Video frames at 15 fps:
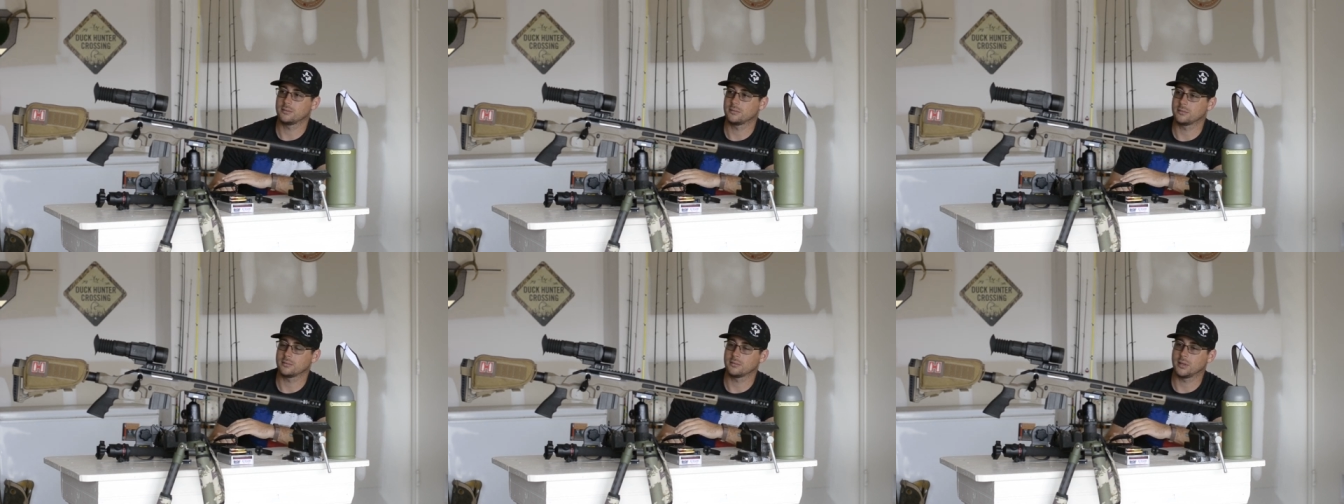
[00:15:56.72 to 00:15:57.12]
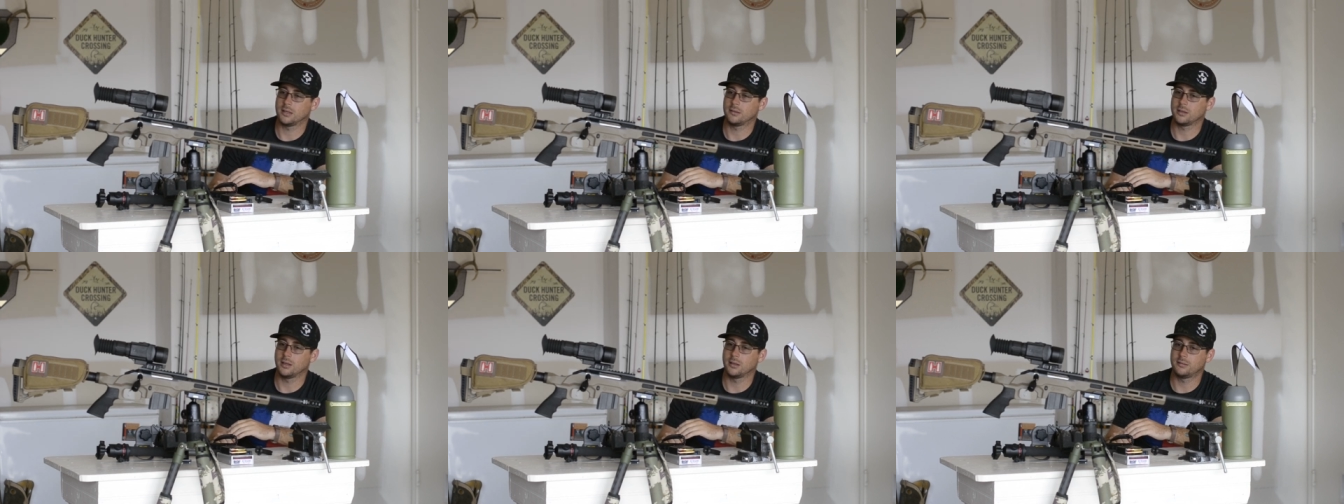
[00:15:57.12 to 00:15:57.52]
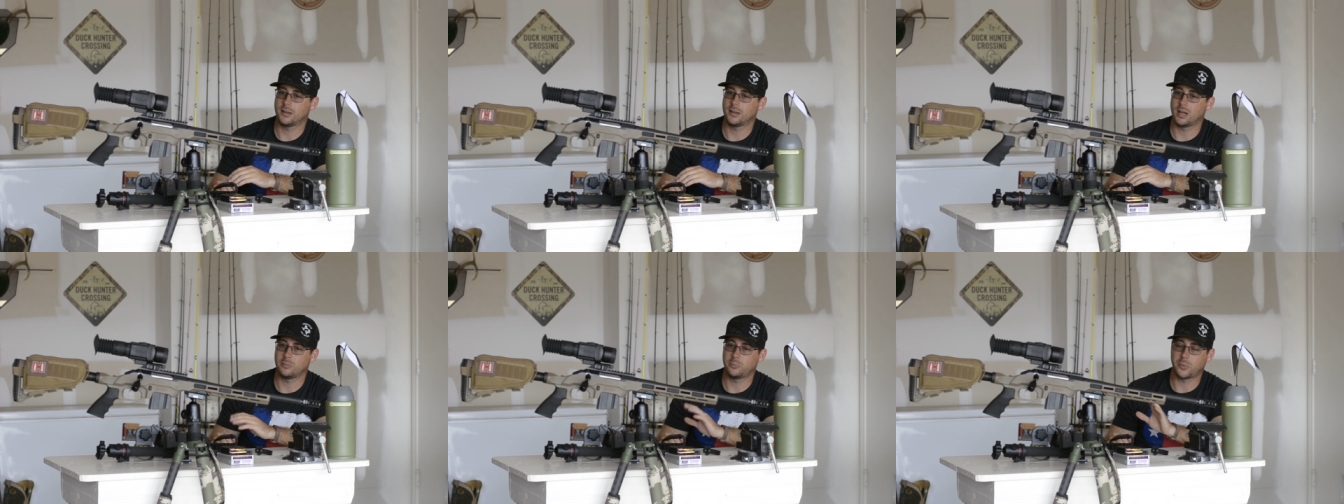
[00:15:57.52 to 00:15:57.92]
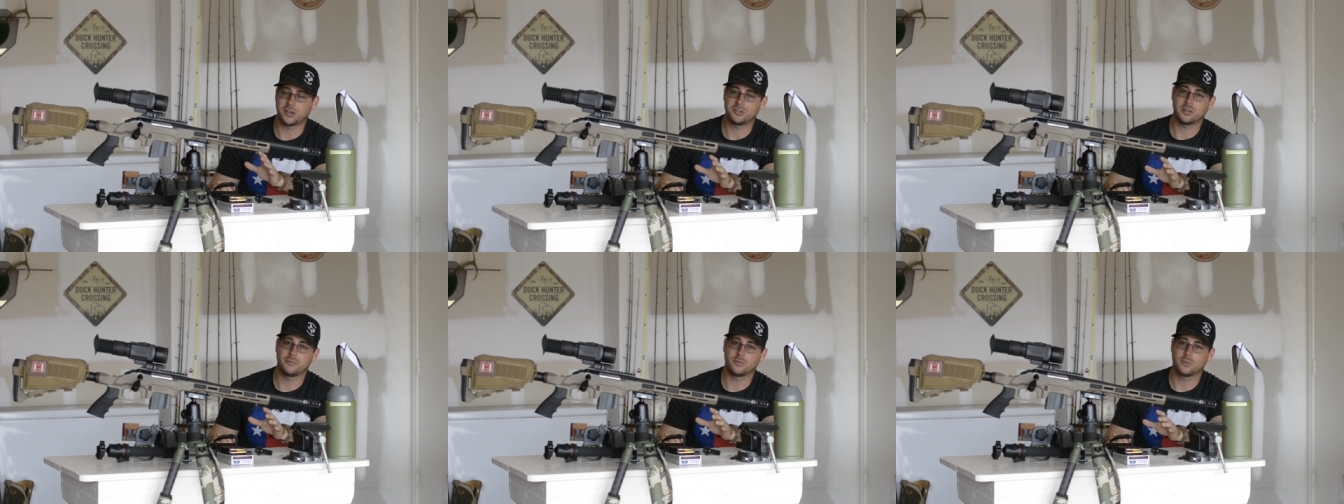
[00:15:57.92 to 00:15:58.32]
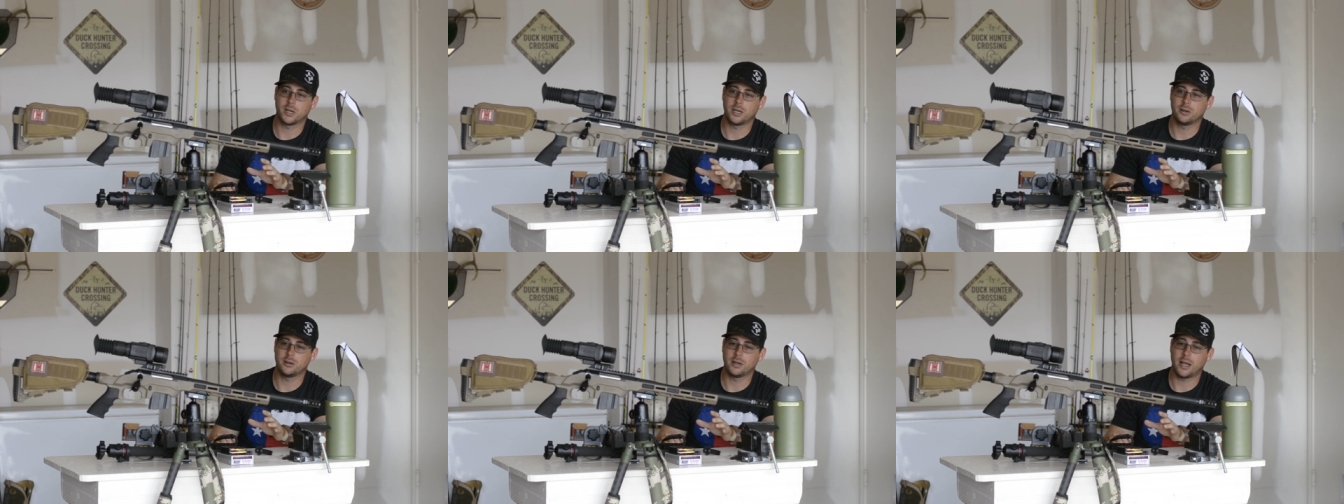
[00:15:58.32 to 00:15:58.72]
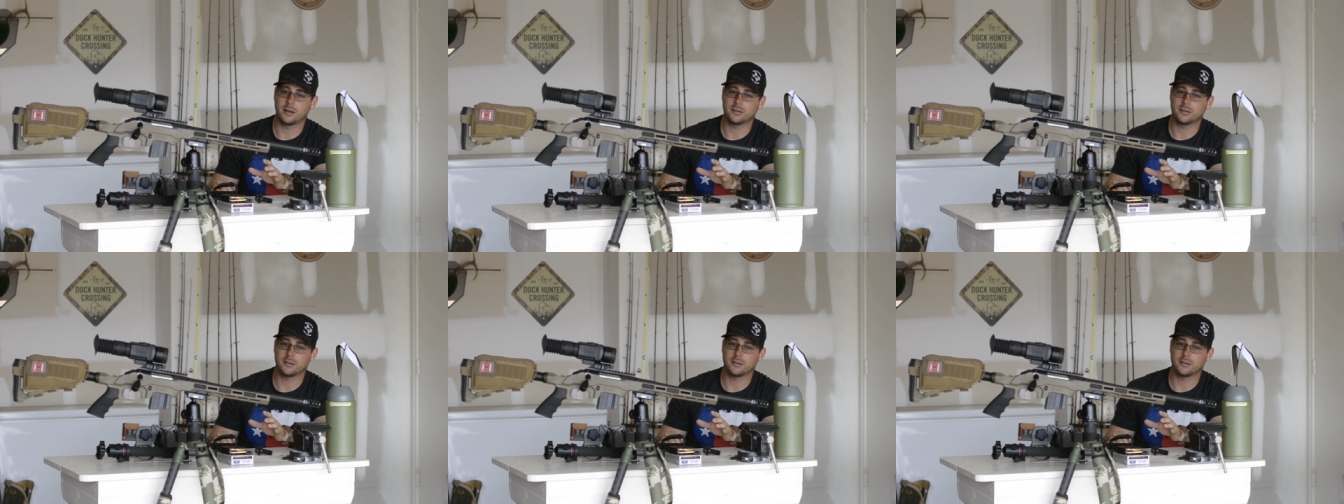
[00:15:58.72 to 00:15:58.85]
it's it's a good setup, especially